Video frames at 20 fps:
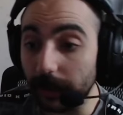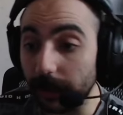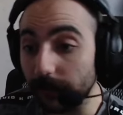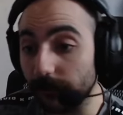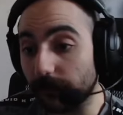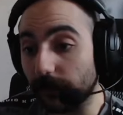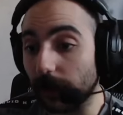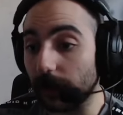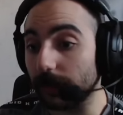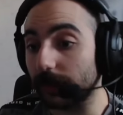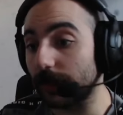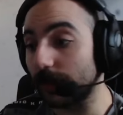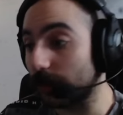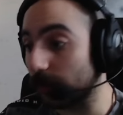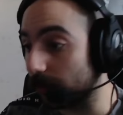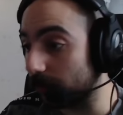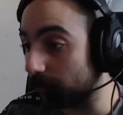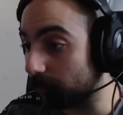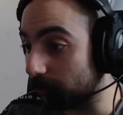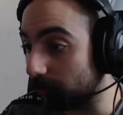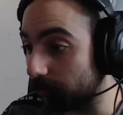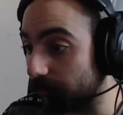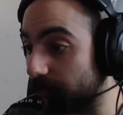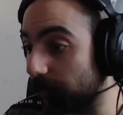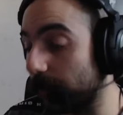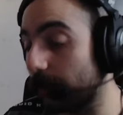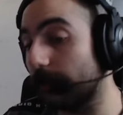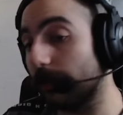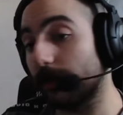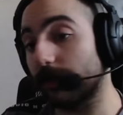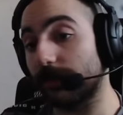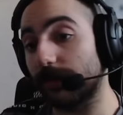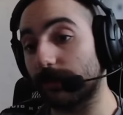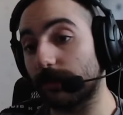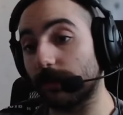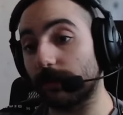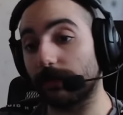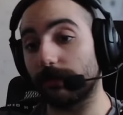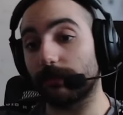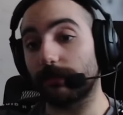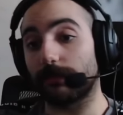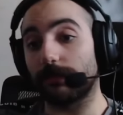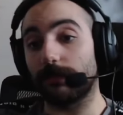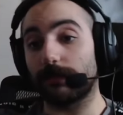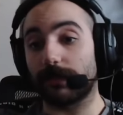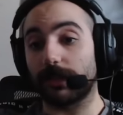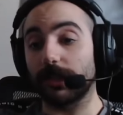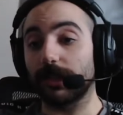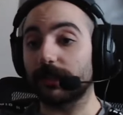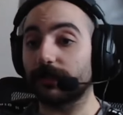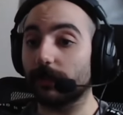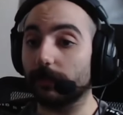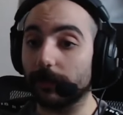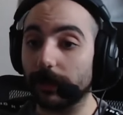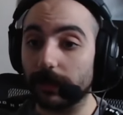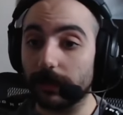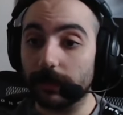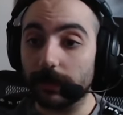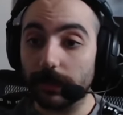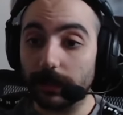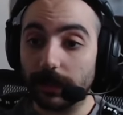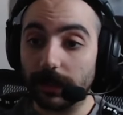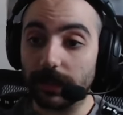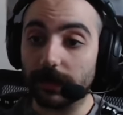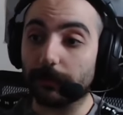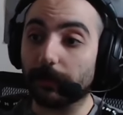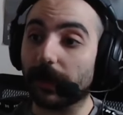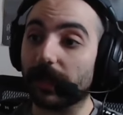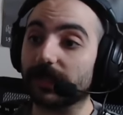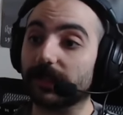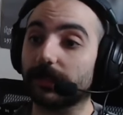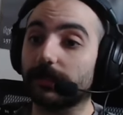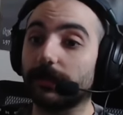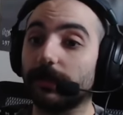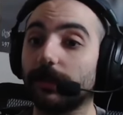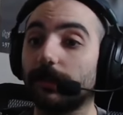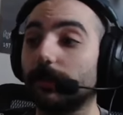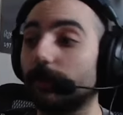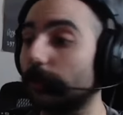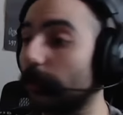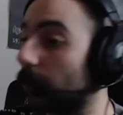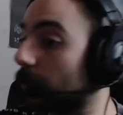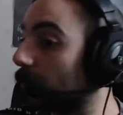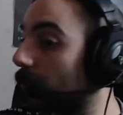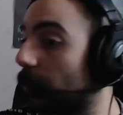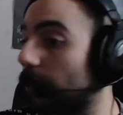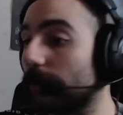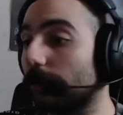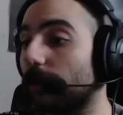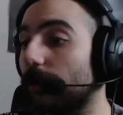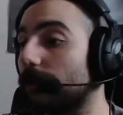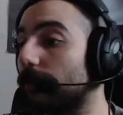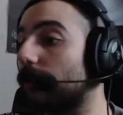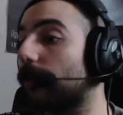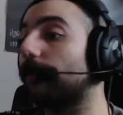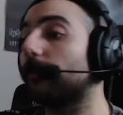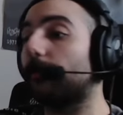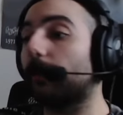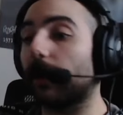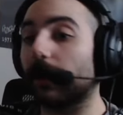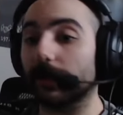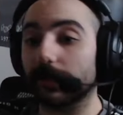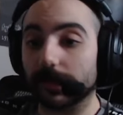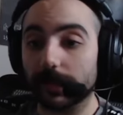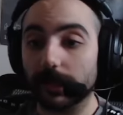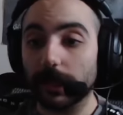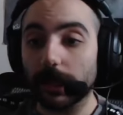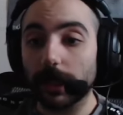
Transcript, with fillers: In fact, he's done very uh, done things for me in the past, in the long, long, long, long past.